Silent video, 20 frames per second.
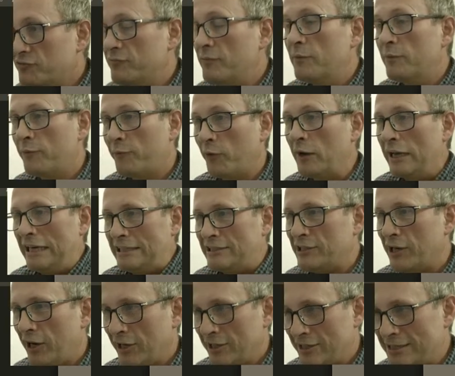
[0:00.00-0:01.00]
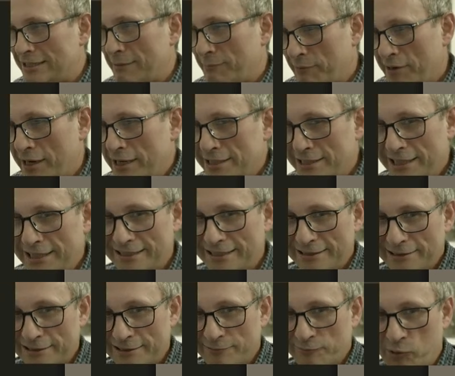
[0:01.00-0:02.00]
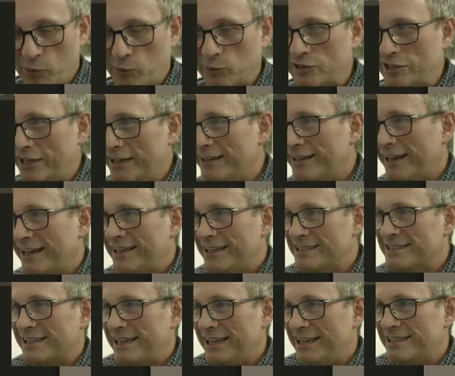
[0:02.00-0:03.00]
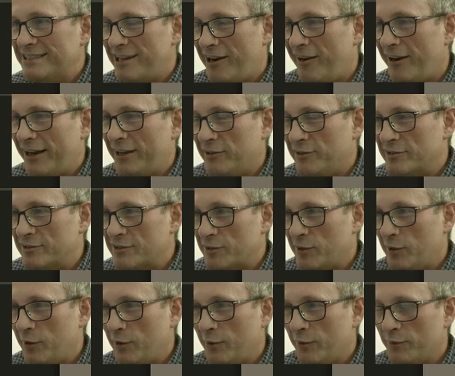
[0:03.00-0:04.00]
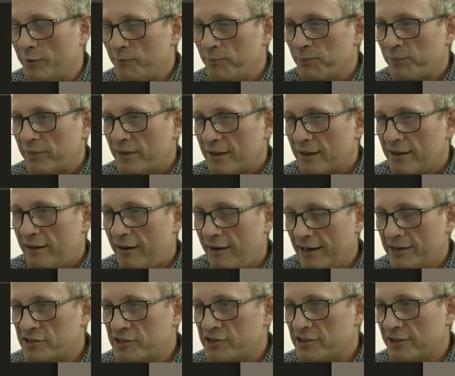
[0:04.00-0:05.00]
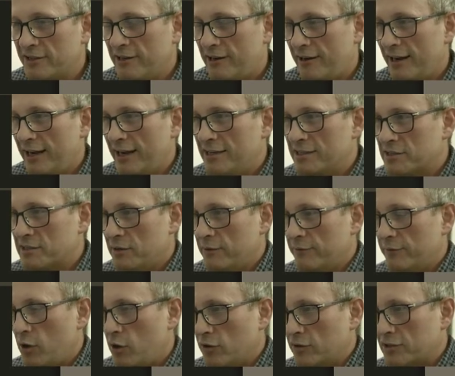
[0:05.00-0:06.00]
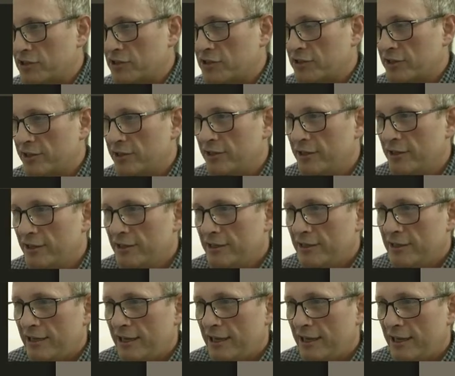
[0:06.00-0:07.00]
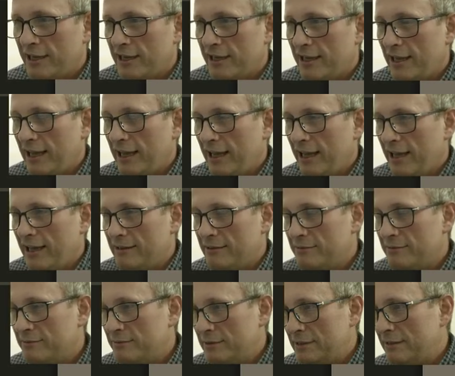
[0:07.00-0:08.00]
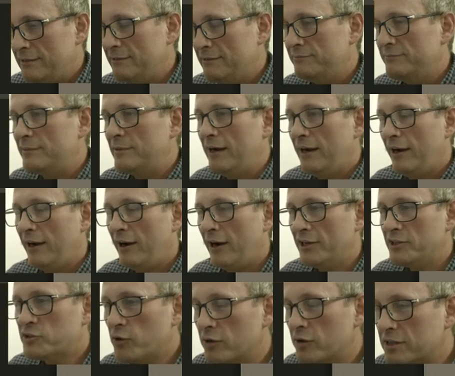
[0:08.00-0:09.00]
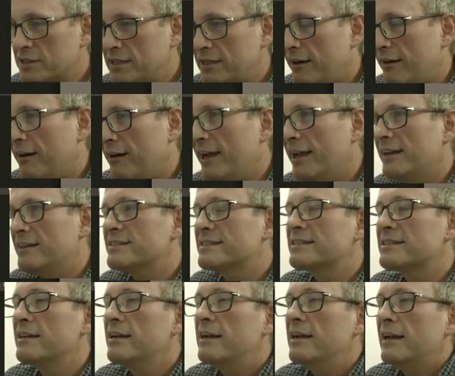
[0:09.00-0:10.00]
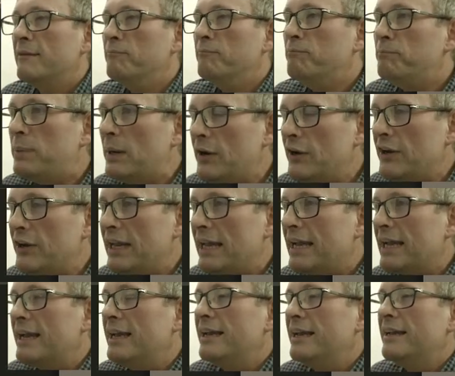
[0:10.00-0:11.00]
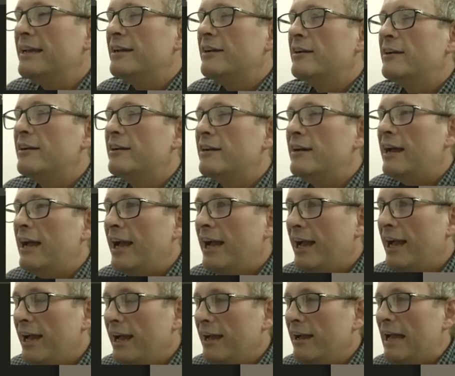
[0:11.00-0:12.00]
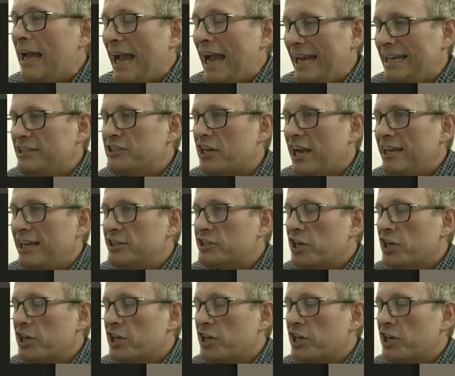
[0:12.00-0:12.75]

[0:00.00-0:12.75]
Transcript: fully charge separated water, like it's it's ions of hydrogen, ions of oxygen, uh, uh, uh, hydroxy ions burning HHO